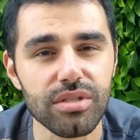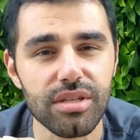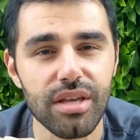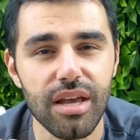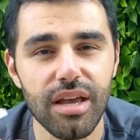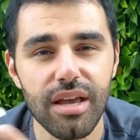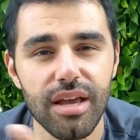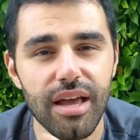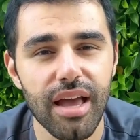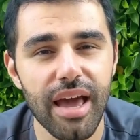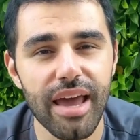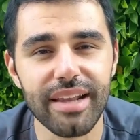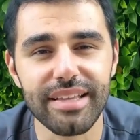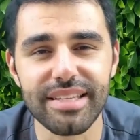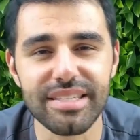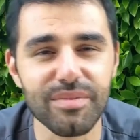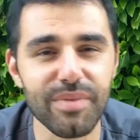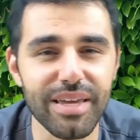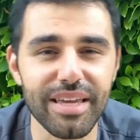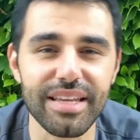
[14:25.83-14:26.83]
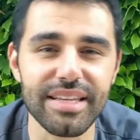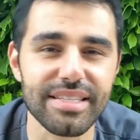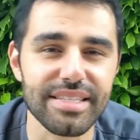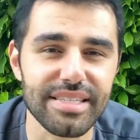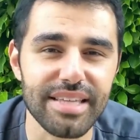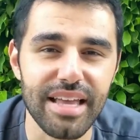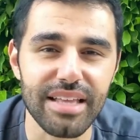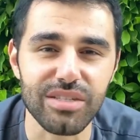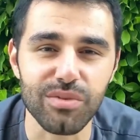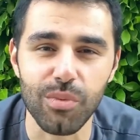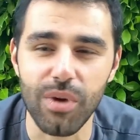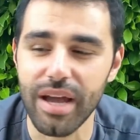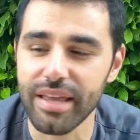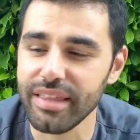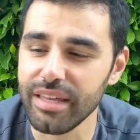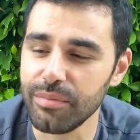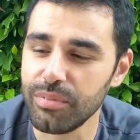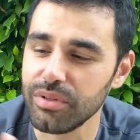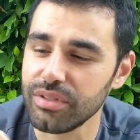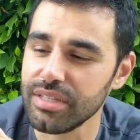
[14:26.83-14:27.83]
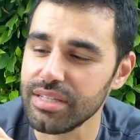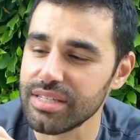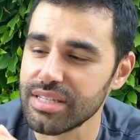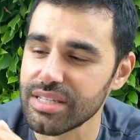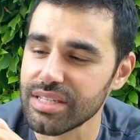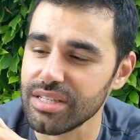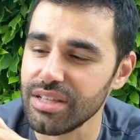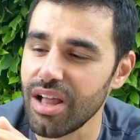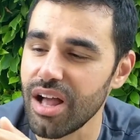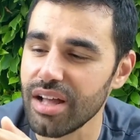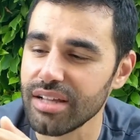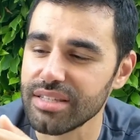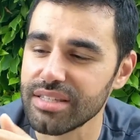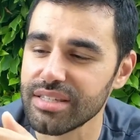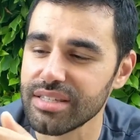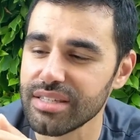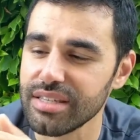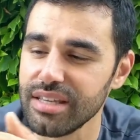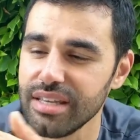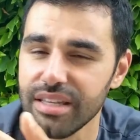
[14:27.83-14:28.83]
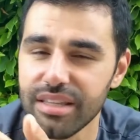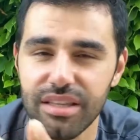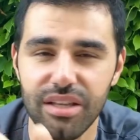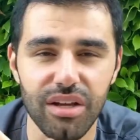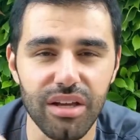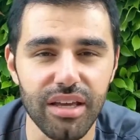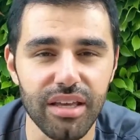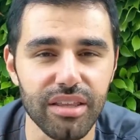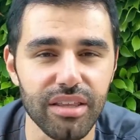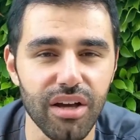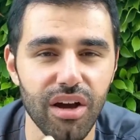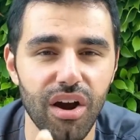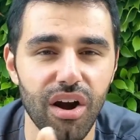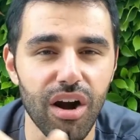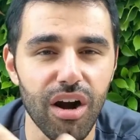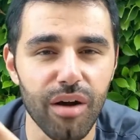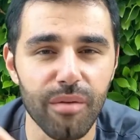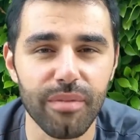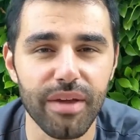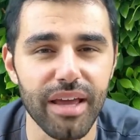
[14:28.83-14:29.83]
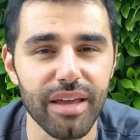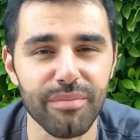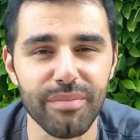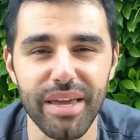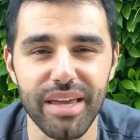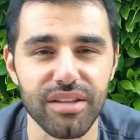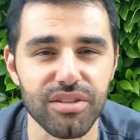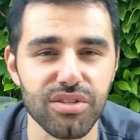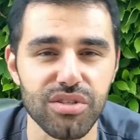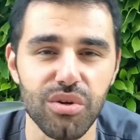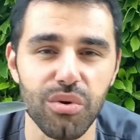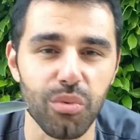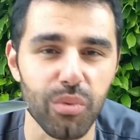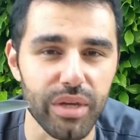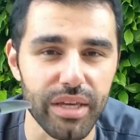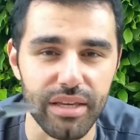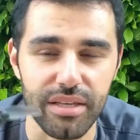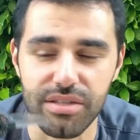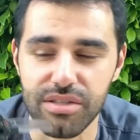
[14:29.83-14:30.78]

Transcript: and it doesn't make any sense why they put these slots in the arm and make it so weak.